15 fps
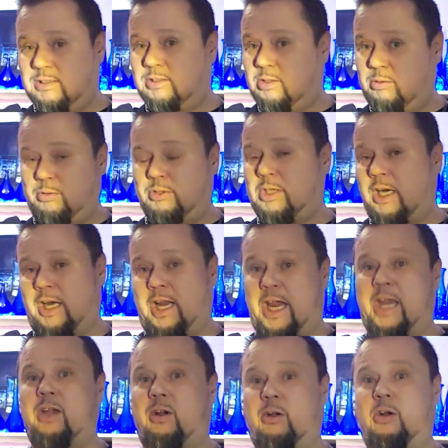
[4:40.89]
So we're talking
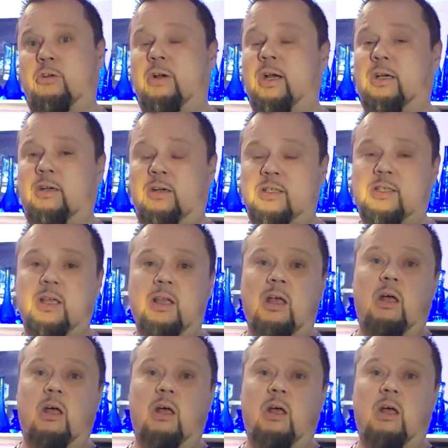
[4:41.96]
eight hundred records,